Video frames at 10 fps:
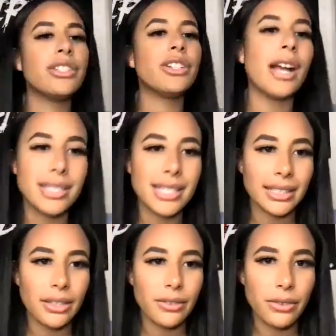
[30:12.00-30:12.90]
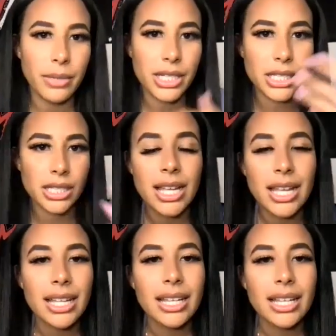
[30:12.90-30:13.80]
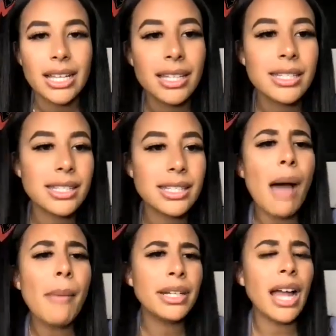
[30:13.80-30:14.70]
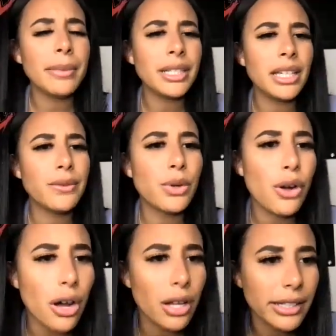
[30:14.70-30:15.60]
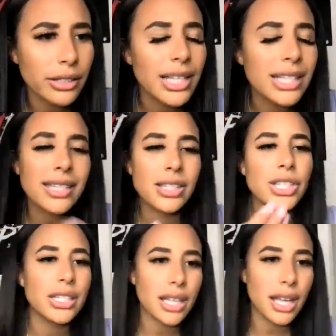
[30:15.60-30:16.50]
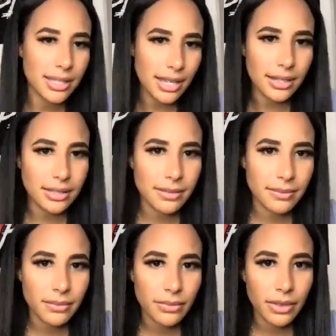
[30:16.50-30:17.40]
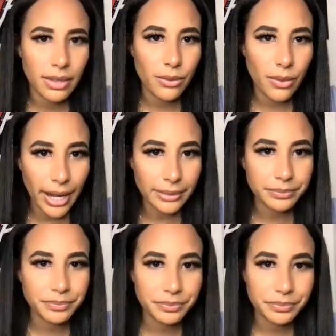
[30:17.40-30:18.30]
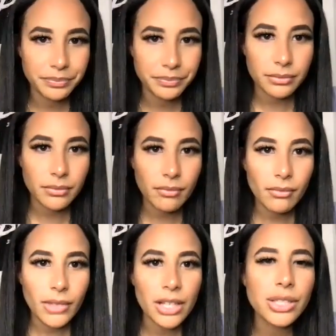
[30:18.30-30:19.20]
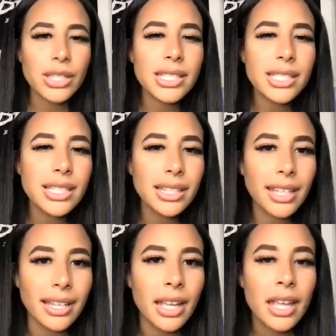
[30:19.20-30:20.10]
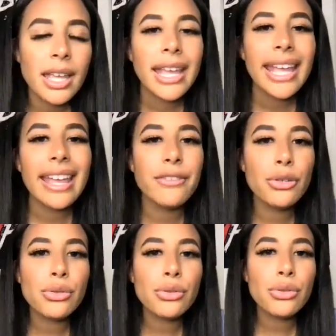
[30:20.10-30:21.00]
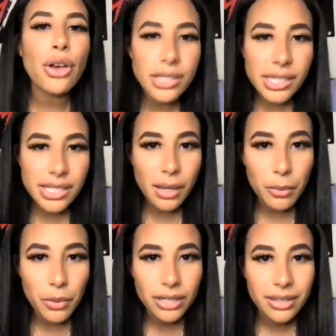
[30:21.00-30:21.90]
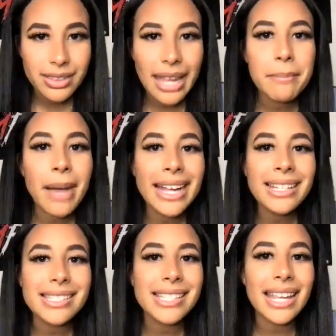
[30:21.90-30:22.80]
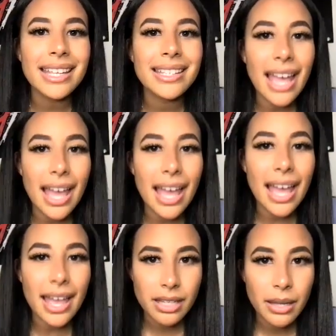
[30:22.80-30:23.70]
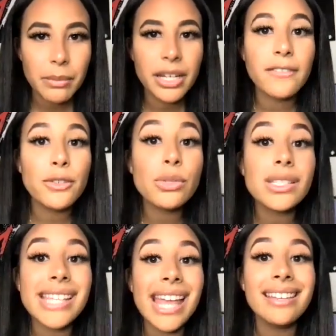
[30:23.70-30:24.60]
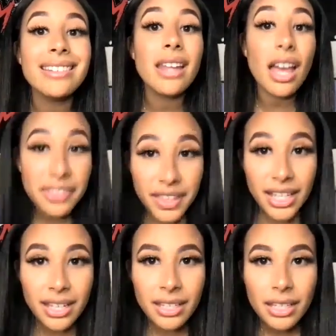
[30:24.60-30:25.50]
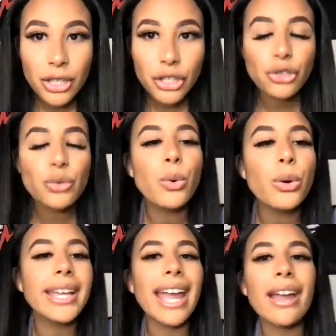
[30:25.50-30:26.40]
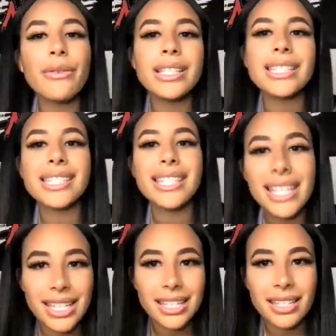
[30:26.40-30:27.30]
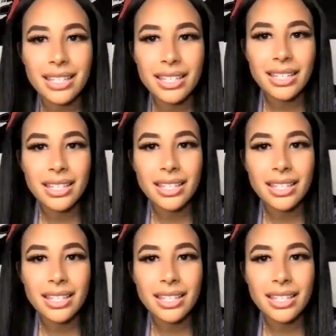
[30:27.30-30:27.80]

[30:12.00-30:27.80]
is your contact information? I'm gonna give you a call later. Let's exchange contacts, right? So this is the thing. If you talk to someone, they might say yes, but if you say nothing, you will guarantee